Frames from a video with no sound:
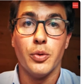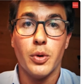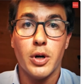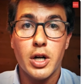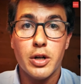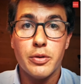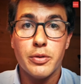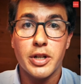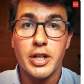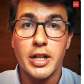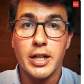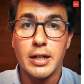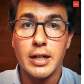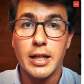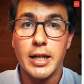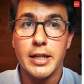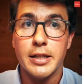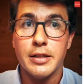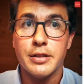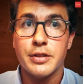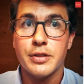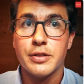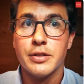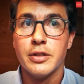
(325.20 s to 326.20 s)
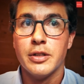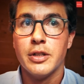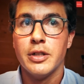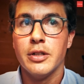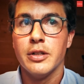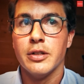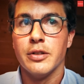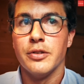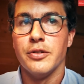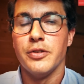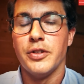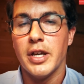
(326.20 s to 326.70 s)
If you are running late,
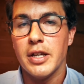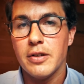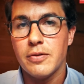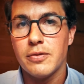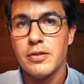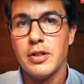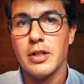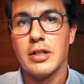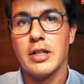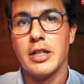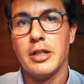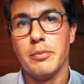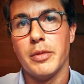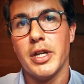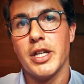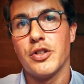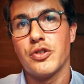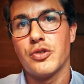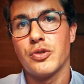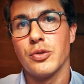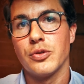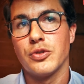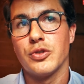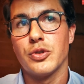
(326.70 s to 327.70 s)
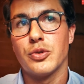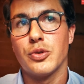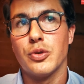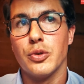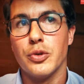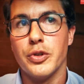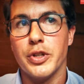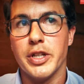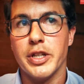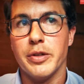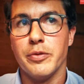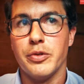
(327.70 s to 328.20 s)
definitely make sure to
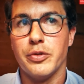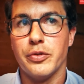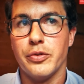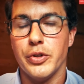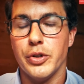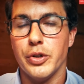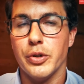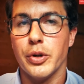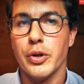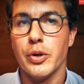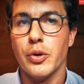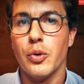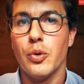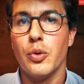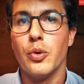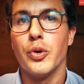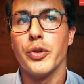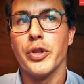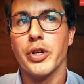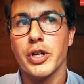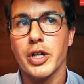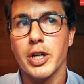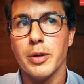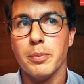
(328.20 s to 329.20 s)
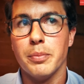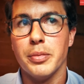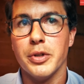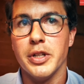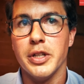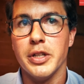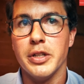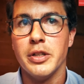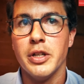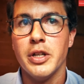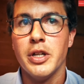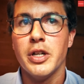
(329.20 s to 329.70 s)
call the interviewer or the
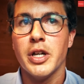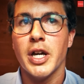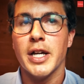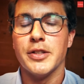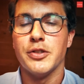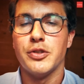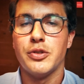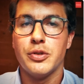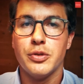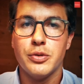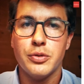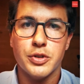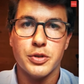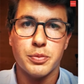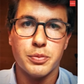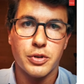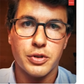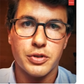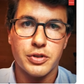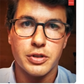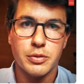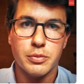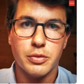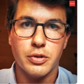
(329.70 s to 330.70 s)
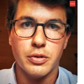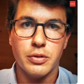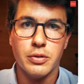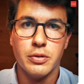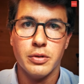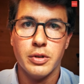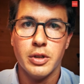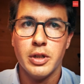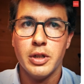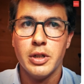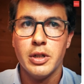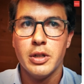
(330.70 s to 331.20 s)
company as soon as
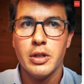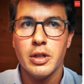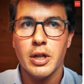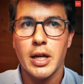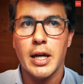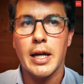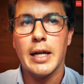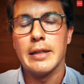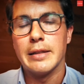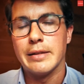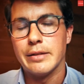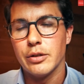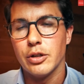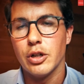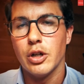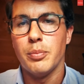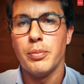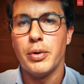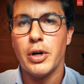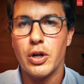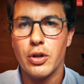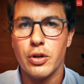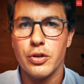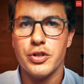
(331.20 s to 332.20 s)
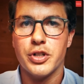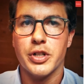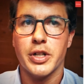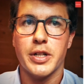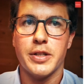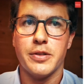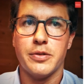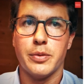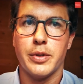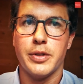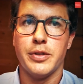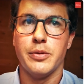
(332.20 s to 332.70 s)
possible and
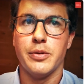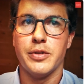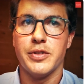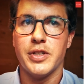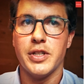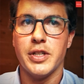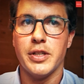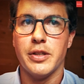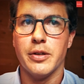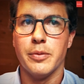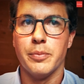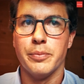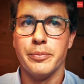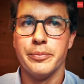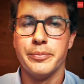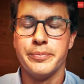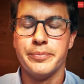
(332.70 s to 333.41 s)
apologize when you see